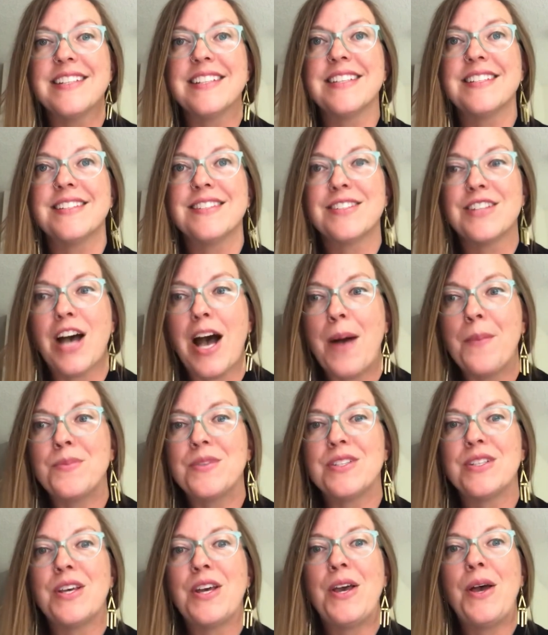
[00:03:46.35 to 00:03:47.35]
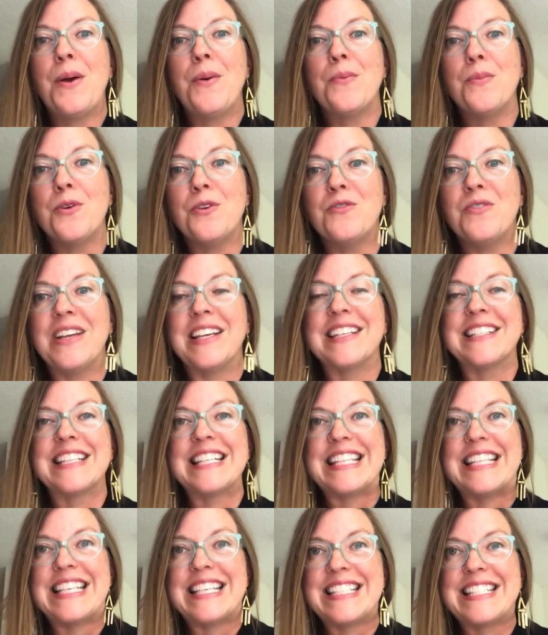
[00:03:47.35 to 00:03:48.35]
stopped moving to
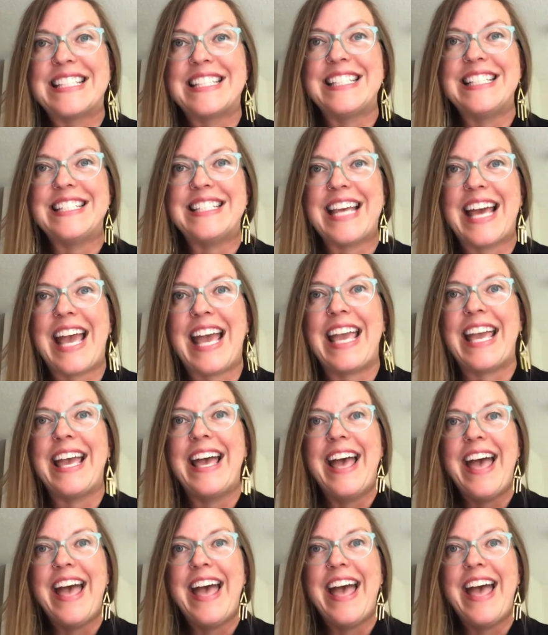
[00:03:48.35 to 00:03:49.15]
this day,